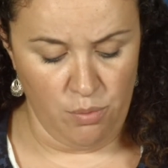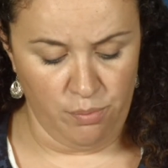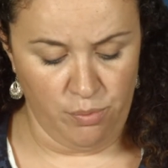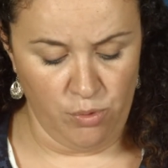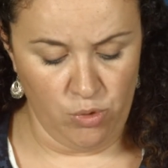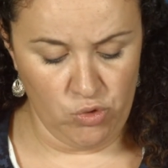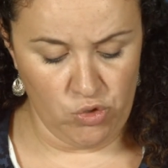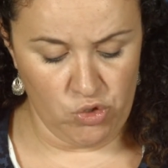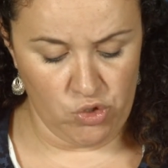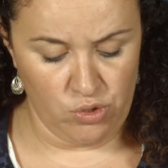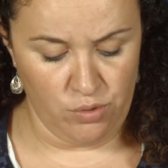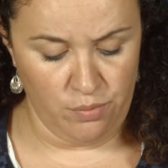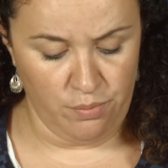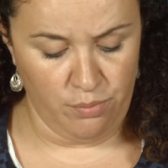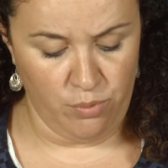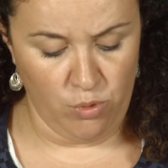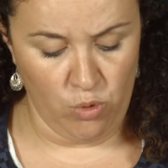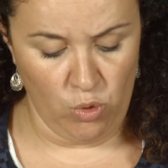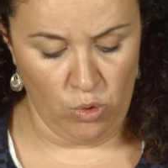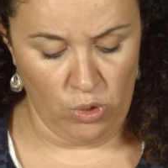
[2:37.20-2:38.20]
push,
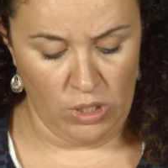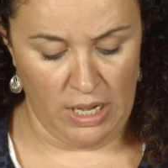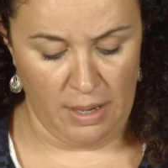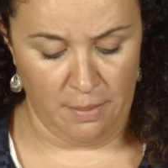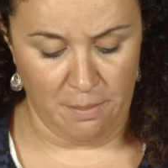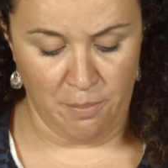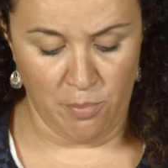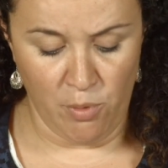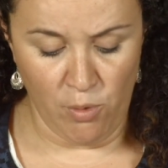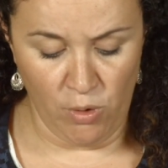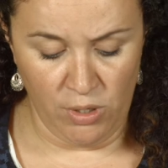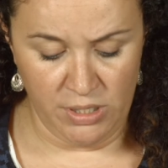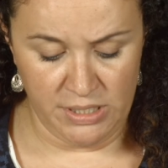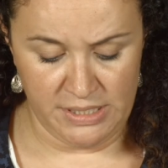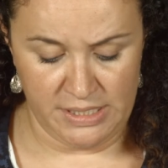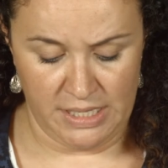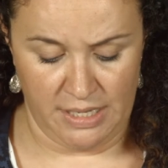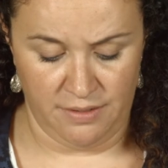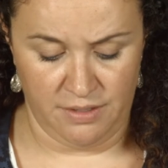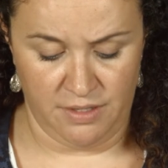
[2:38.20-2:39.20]
pull, and pull
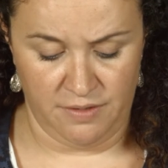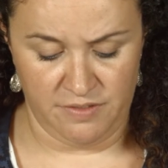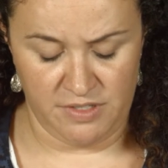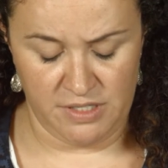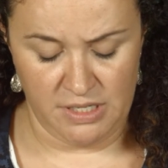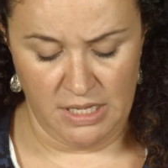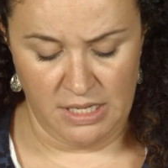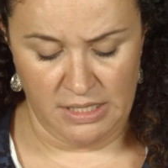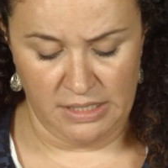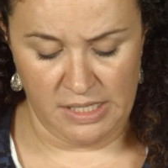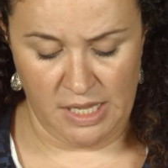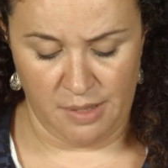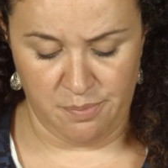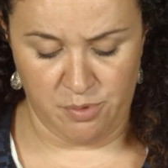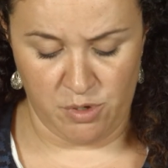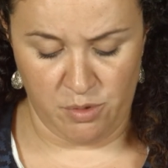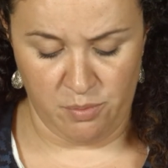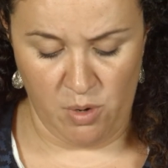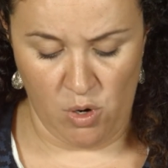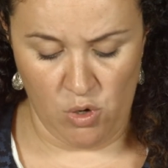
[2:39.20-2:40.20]
incentives that
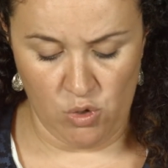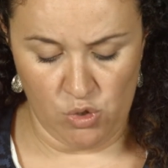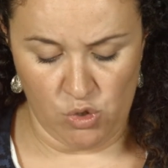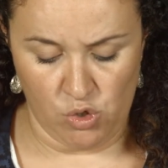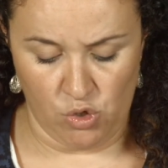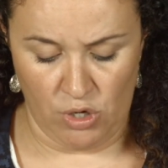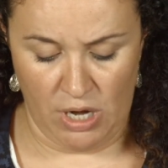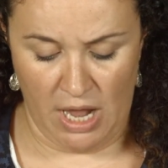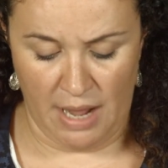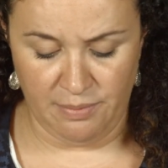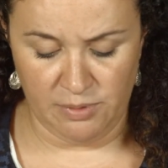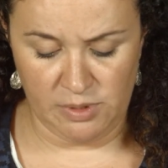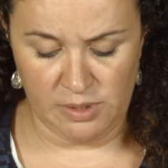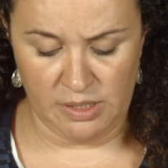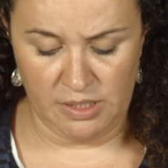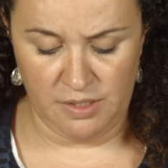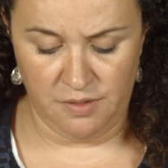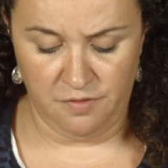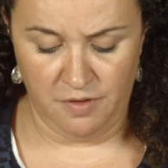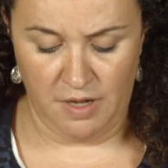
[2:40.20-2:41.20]
promote
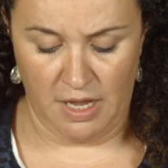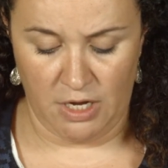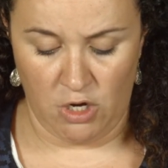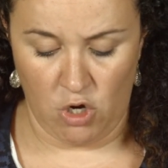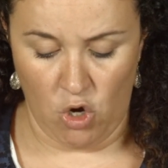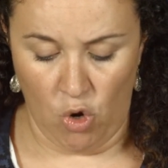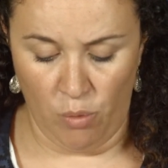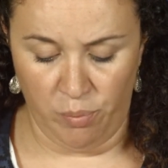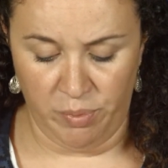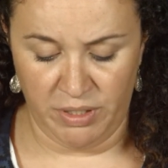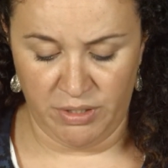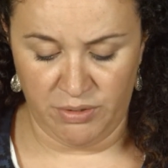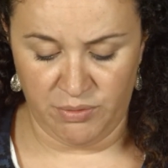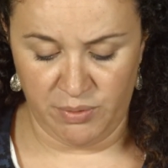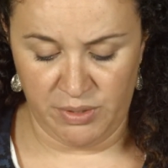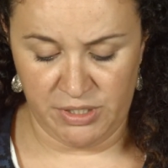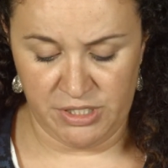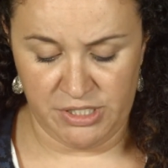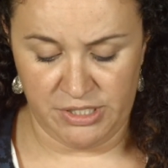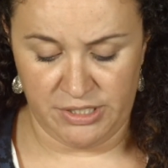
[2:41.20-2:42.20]
collaborative and open
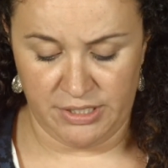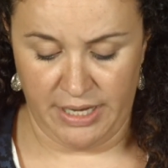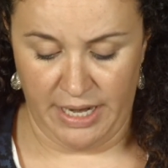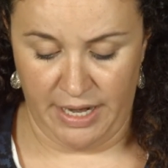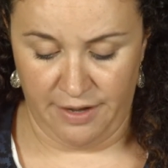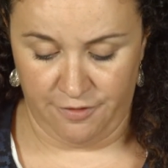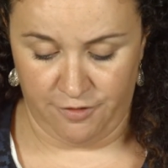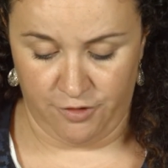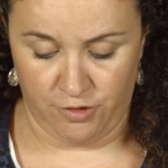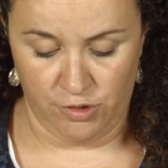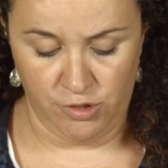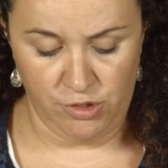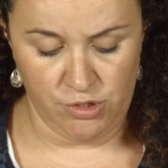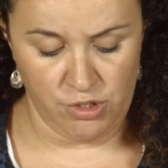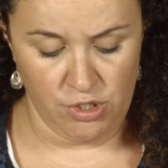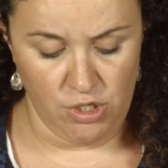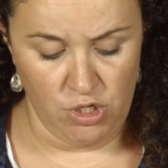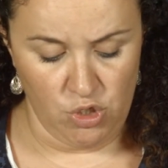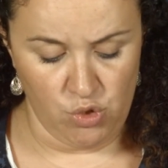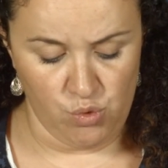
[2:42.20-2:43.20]
research efforts
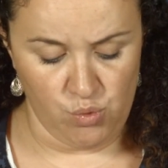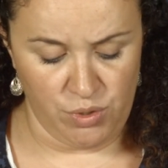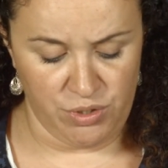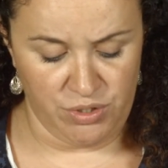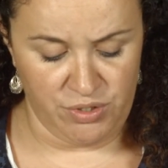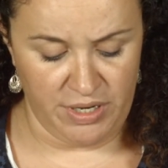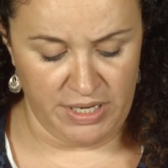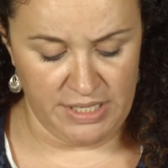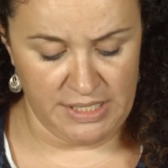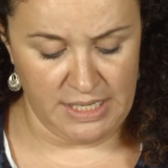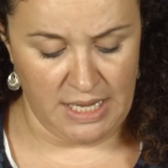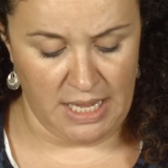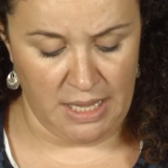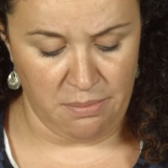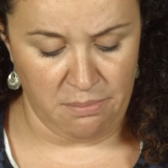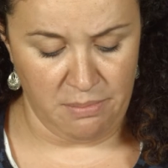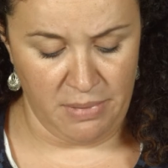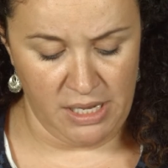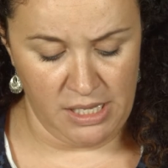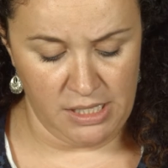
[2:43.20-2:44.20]
to address
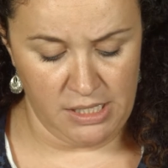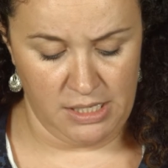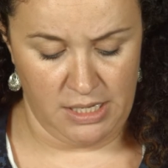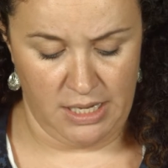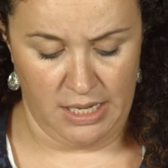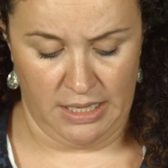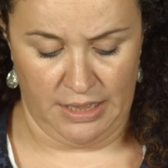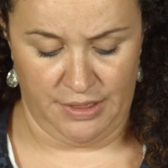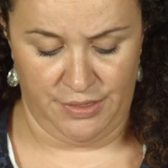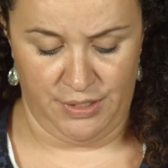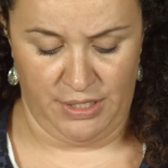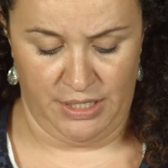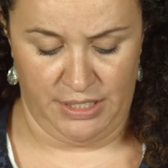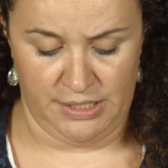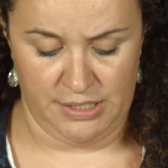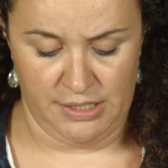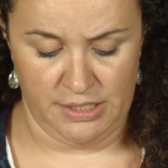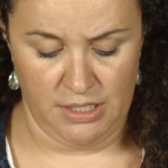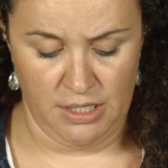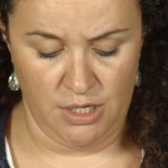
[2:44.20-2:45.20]
unmet health
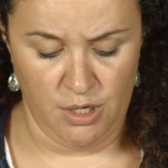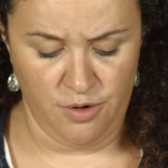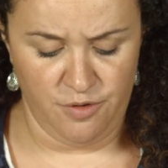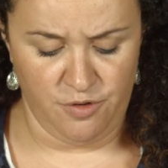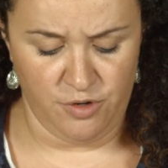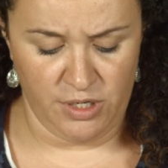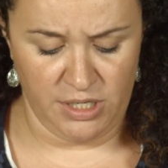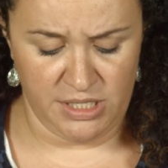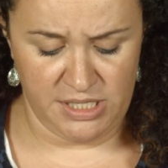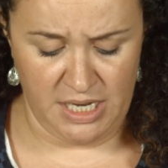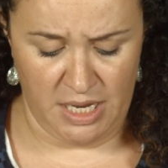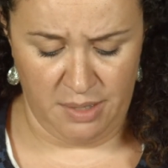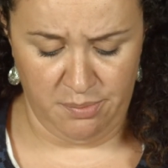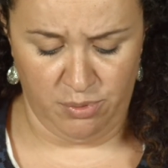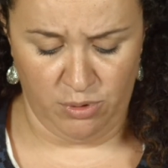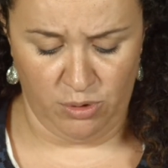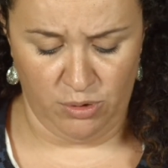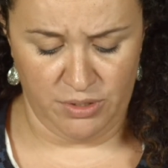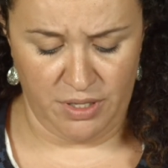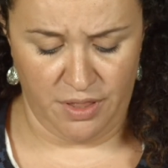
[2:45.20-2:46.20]
needs. For
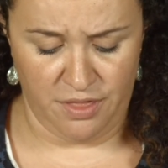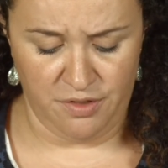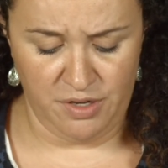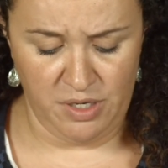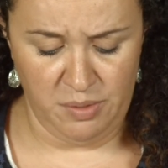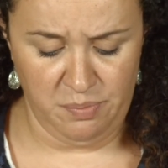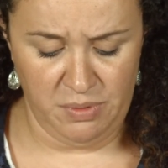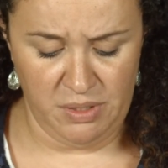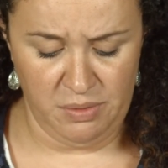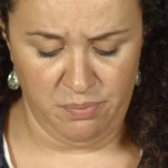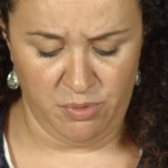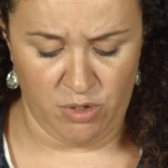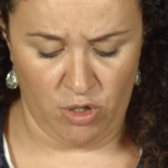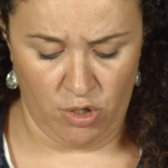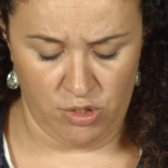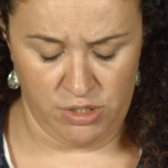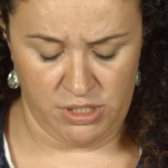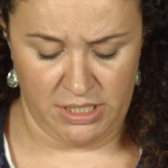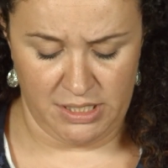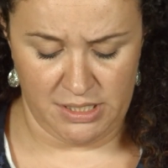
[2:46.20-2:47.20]
example, the 3P
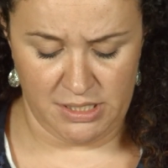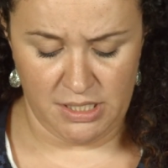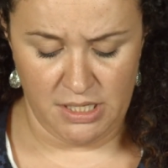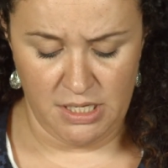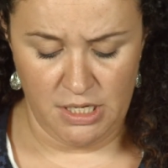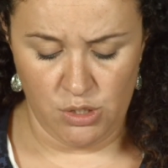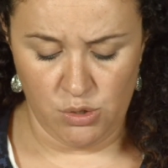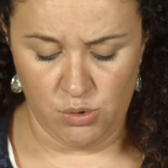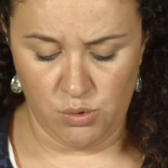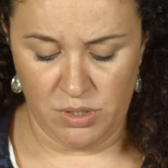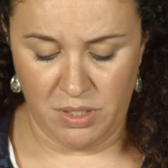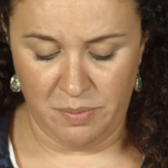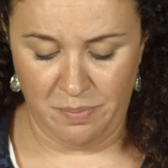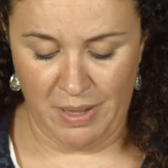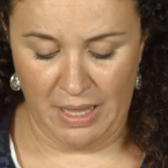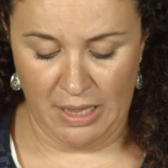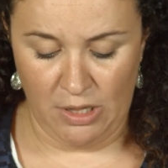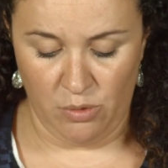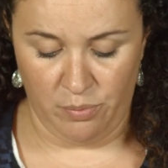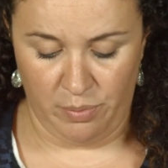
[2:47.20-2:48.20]
project to
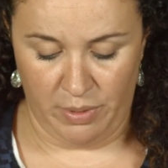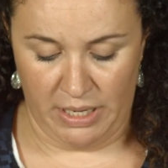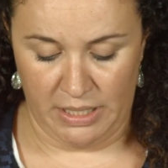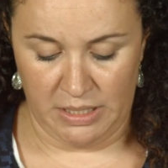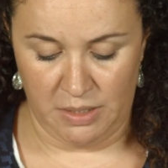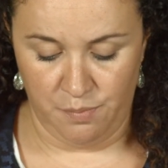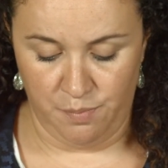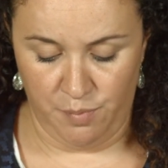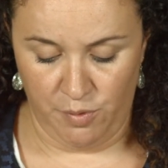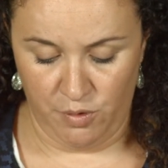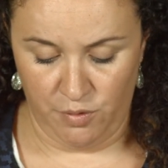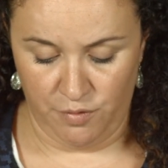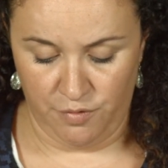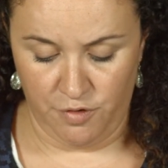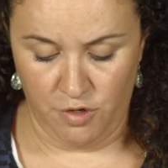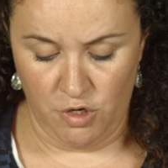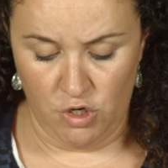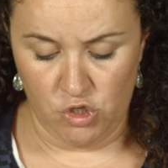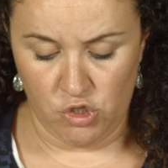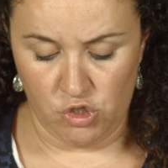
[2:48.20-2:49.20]
develop and improve
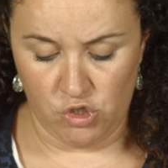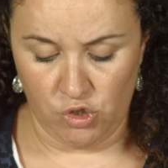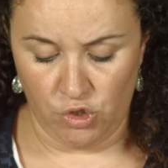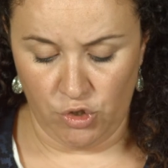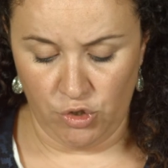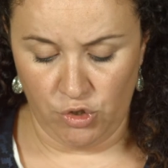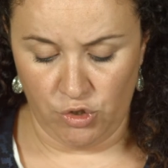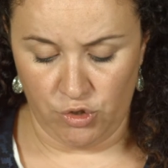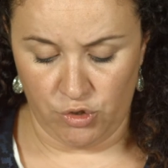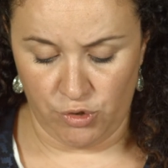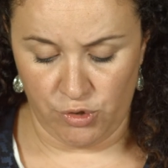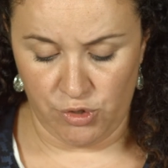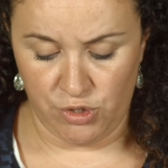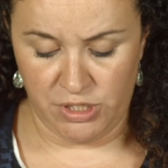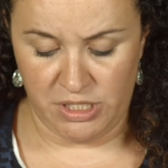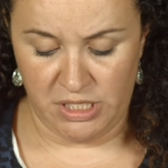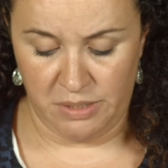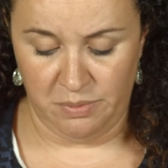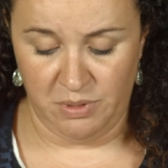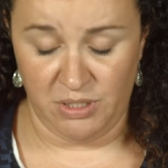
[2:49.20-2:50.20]
short-course
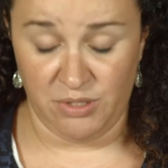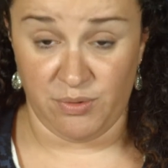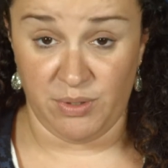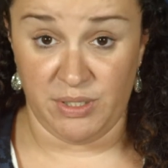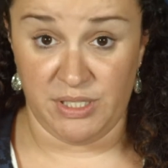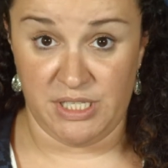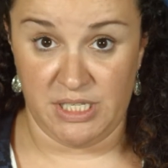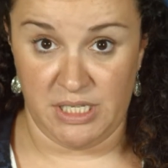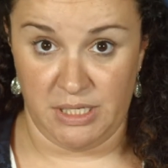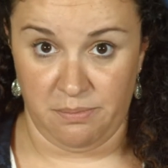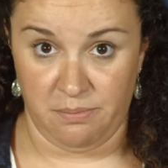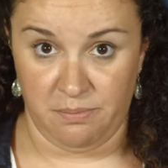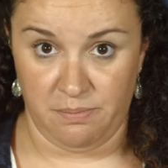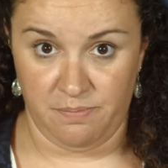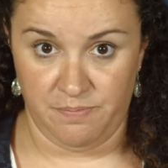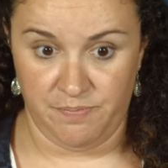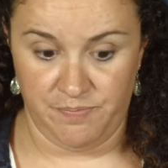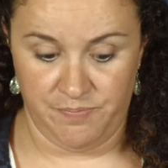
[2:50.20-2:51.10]
TB regime.